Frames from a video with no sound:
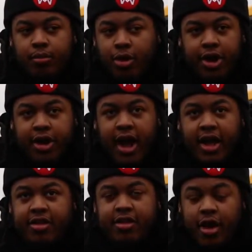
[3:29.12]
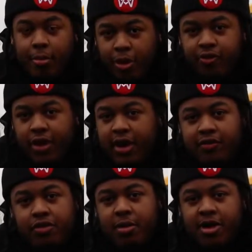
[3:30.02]
Bought it as a birthday
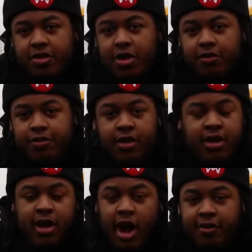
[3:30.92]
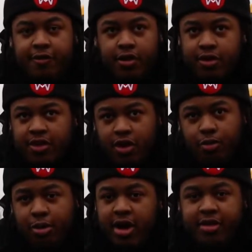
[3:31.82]
gift to myself. Got it for a steal
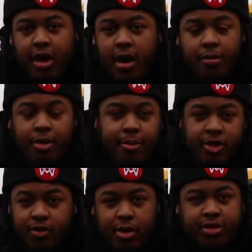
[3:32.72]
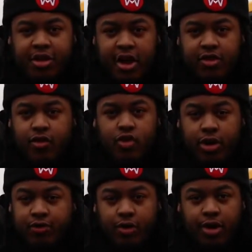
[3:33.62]
price. I bought my 300ZX for
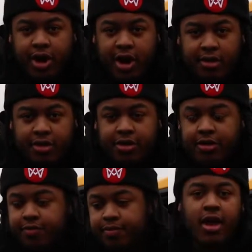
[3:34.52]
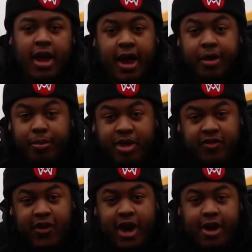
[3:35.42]
$2,400. It had a
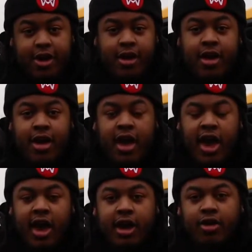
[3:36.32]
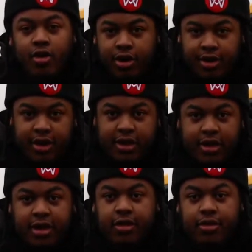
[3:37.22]
misfire and an oil leak.
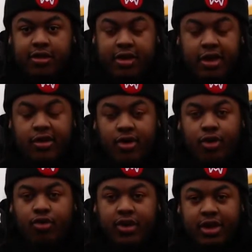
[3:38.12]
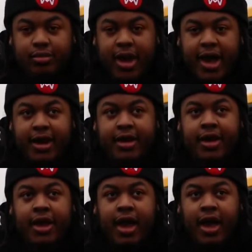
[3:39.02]
It was leaking oil really bad.
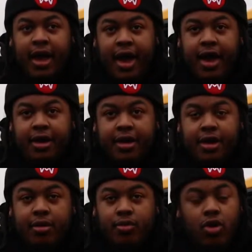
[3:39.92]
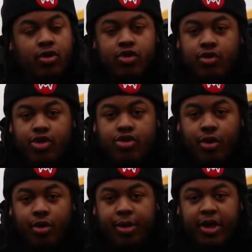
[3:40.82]
And long story
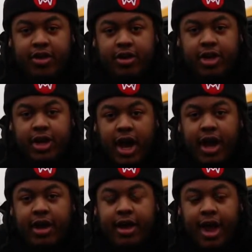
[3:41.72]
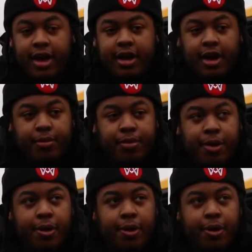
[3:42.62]
short, basically I ended up